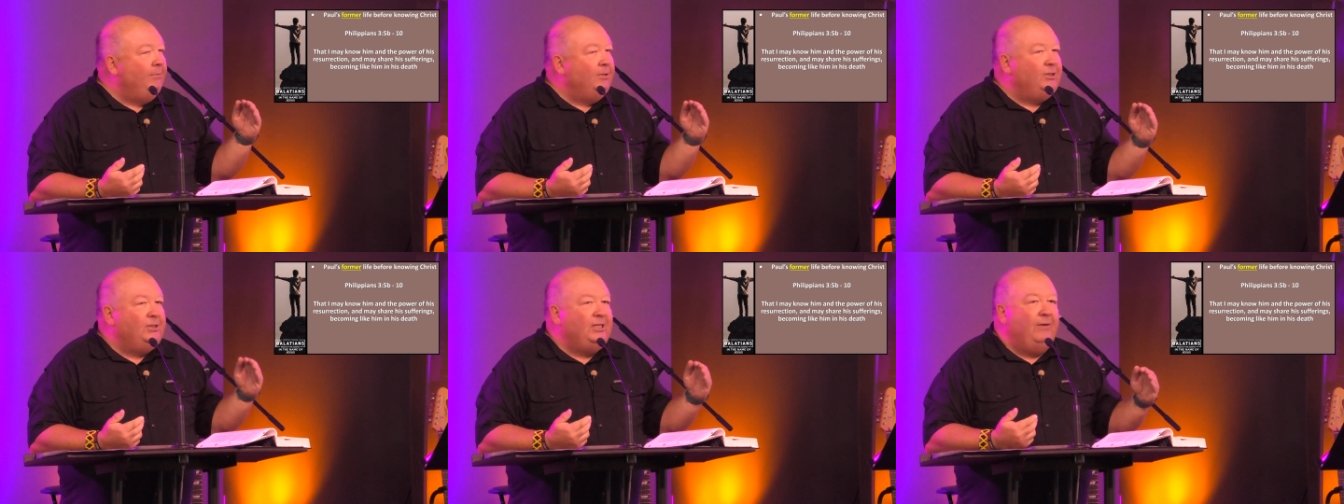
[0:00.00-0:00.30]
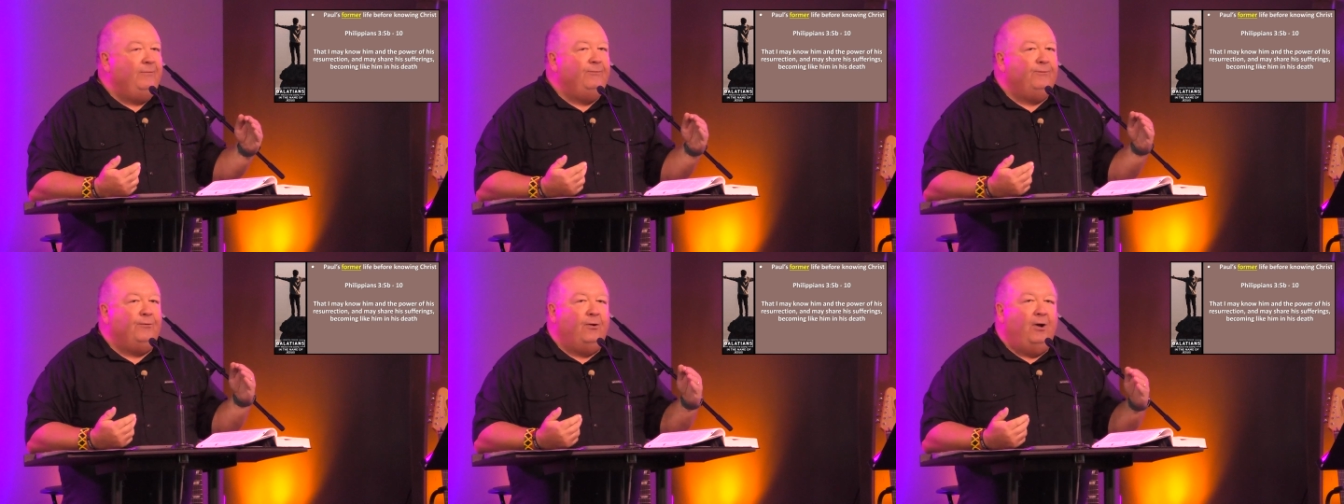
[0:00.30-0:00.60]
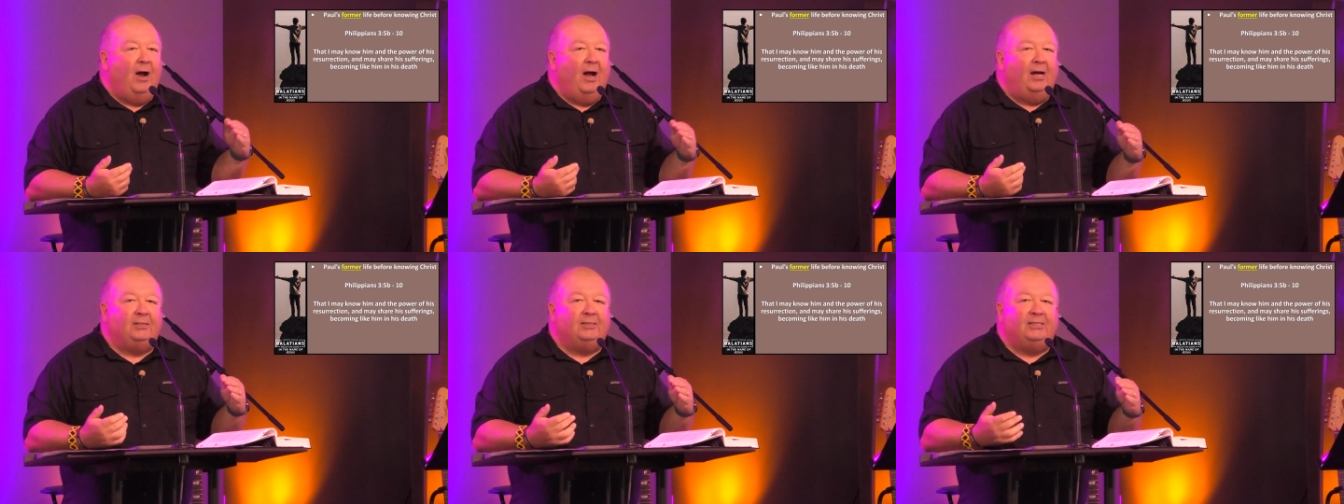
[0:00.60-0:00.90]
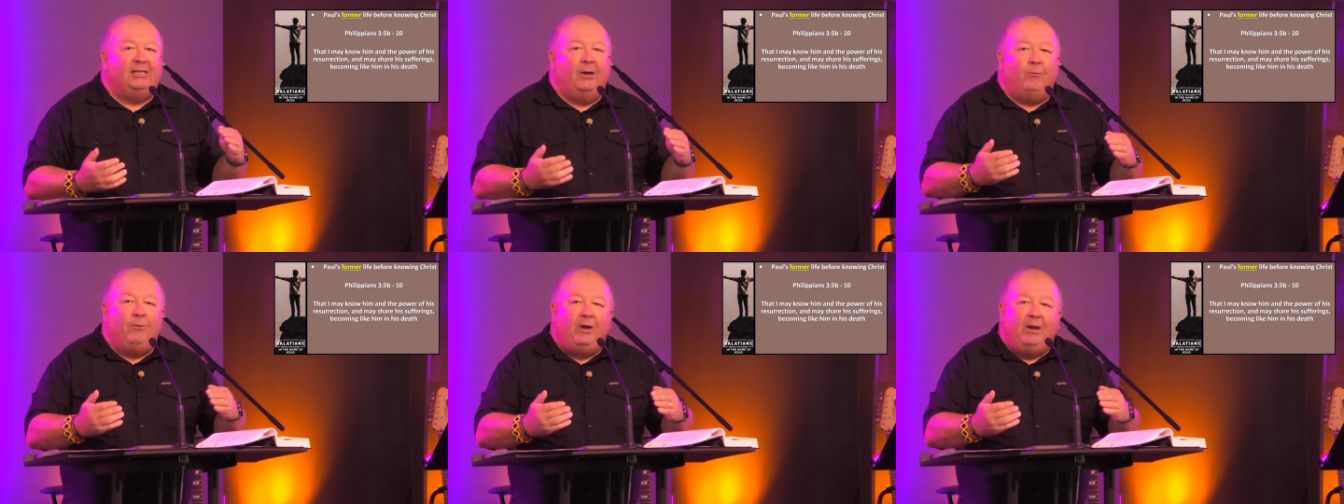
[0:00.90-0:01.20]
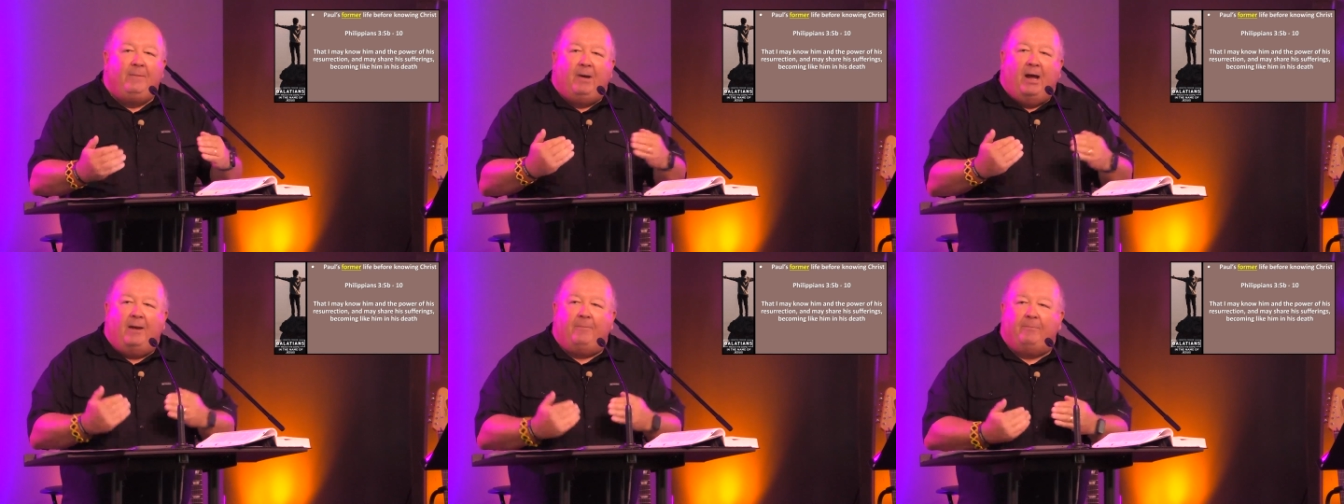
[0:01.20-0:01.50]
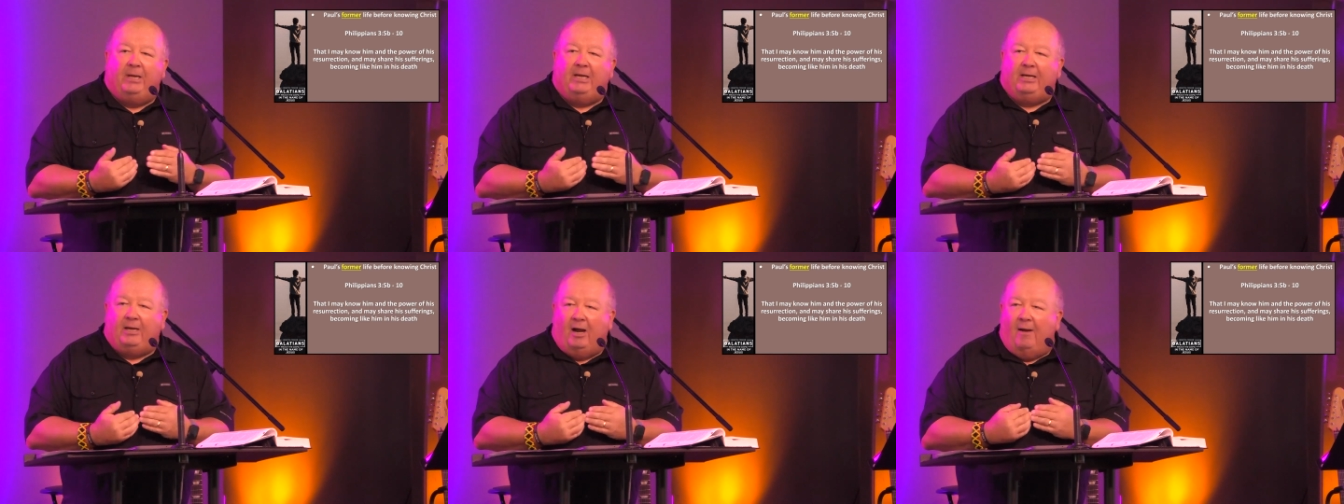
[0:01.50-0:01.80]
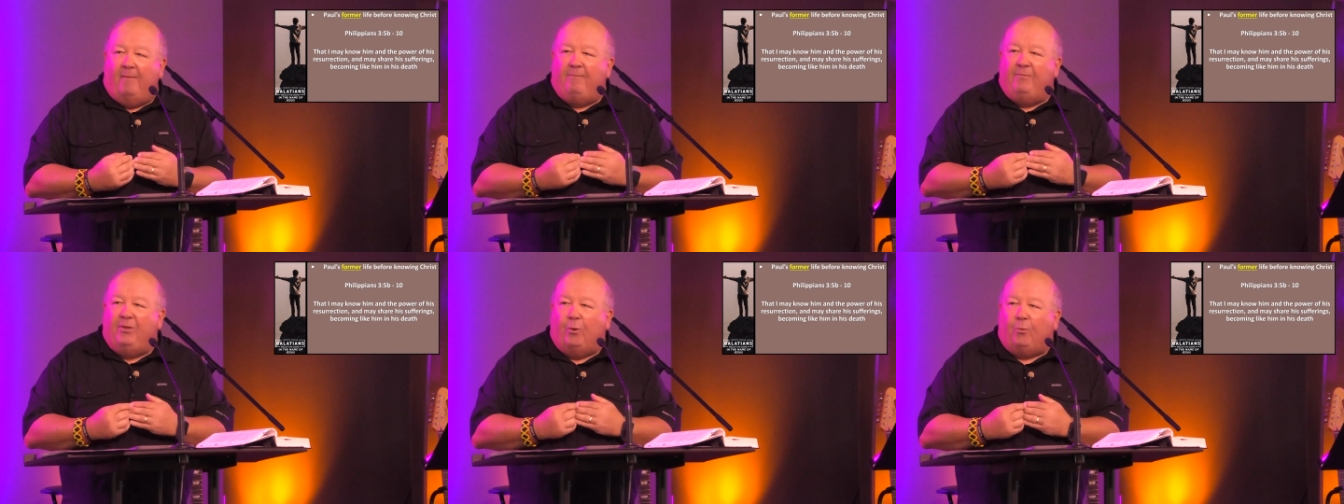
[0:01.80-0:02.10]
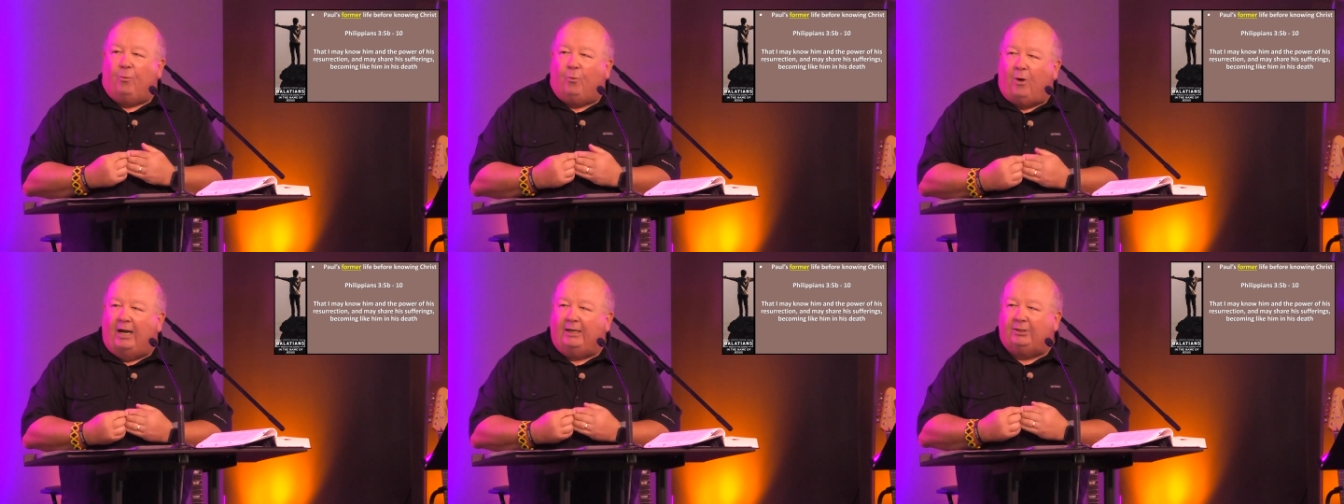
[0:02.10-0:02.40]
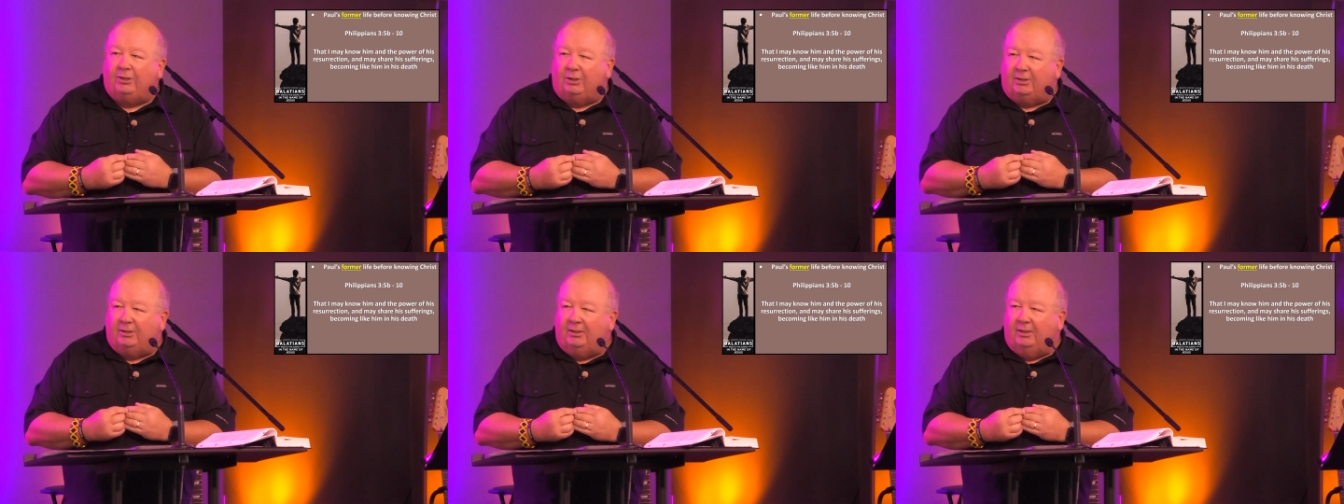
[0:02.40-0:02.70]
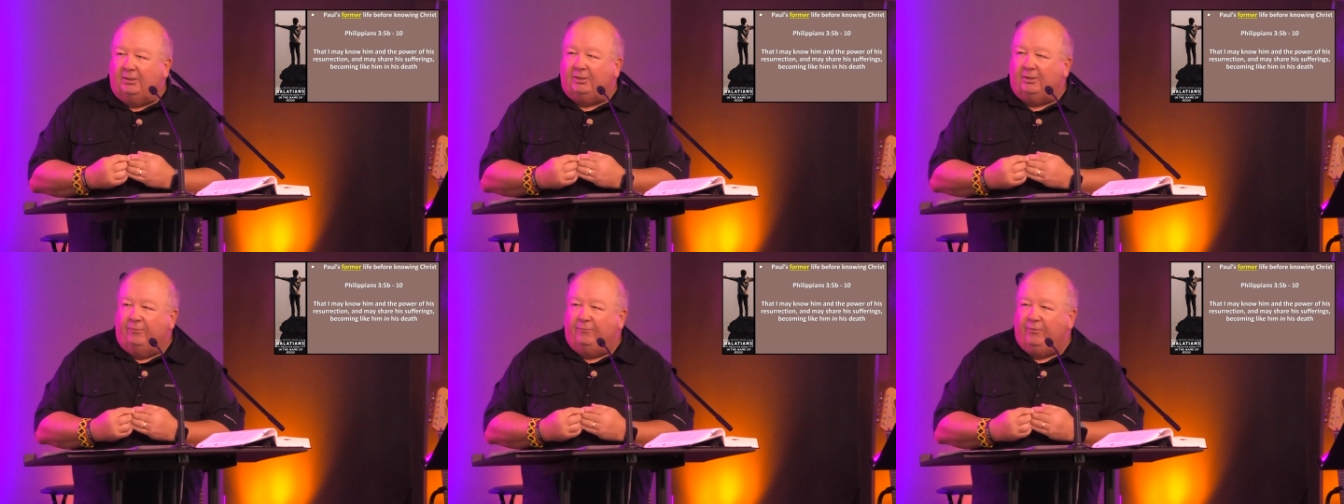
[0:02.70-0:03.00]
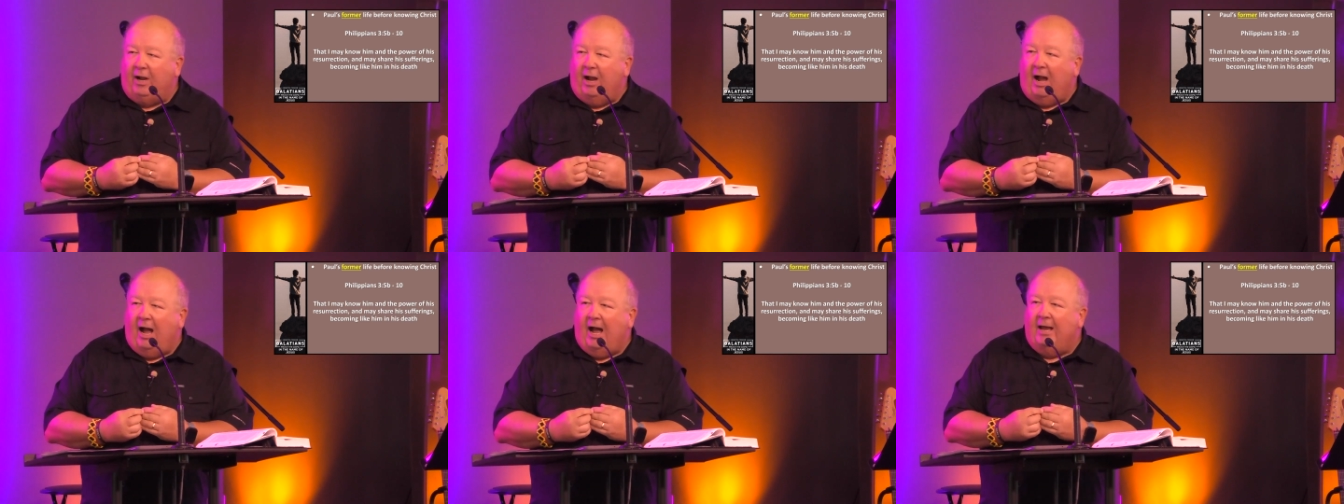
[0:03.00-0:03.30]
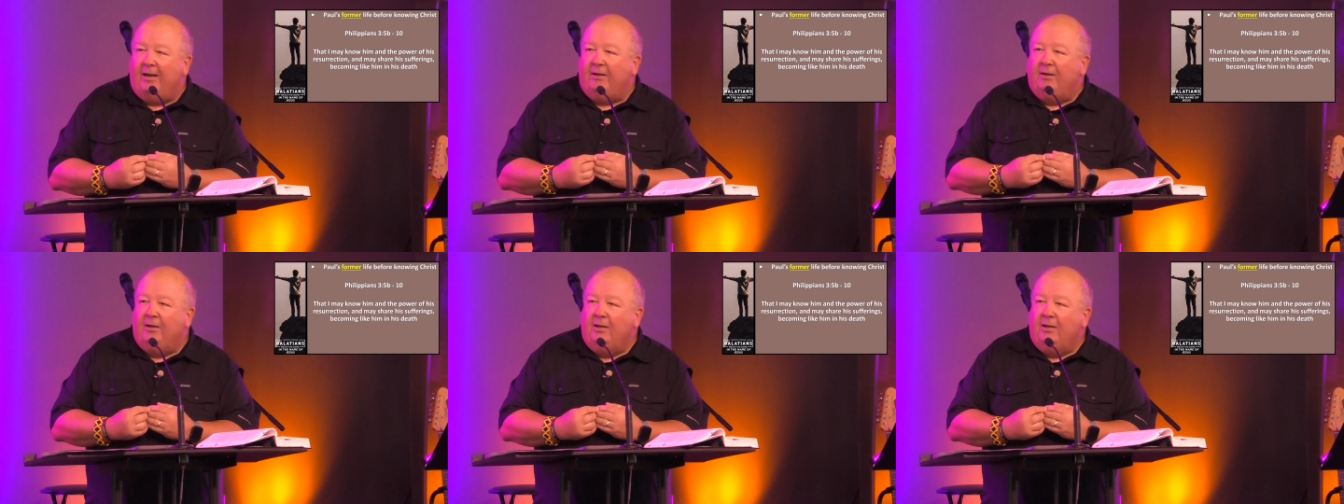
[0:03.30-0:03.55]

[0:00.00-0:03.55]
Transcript: sin for us that we might become the righteousness of God.